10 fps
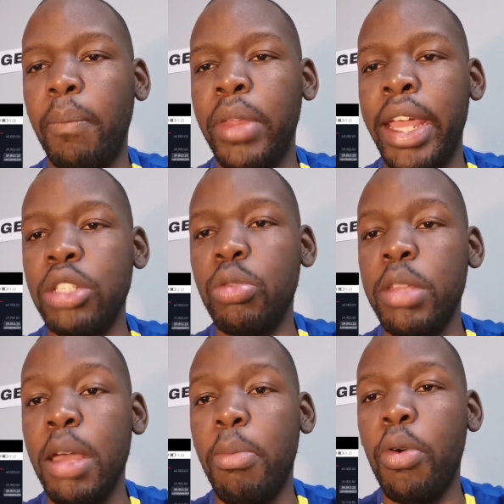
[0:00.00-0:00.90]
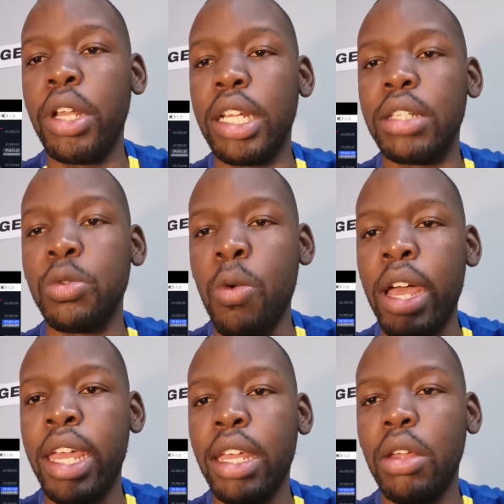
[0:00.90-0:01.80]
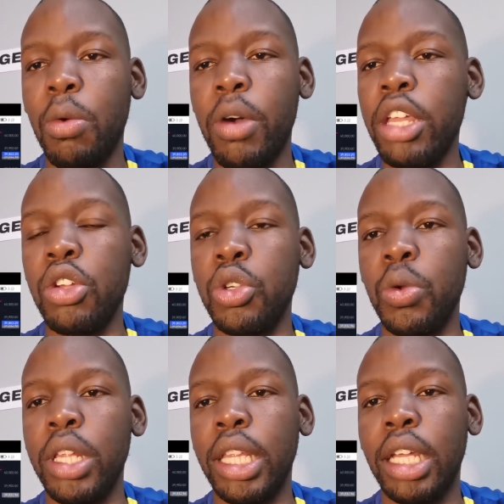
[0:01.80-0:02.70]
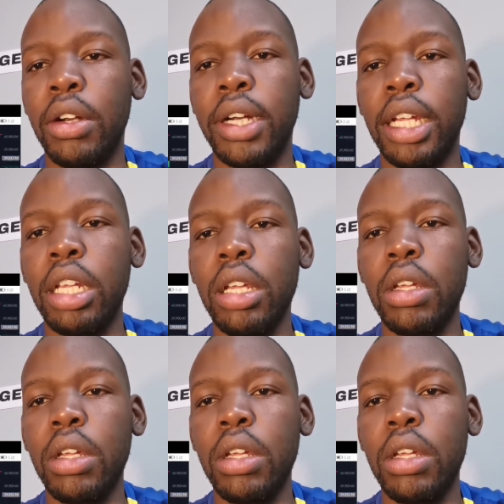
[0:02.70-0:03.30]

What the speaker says: There has to be a point as why you're doing that, right?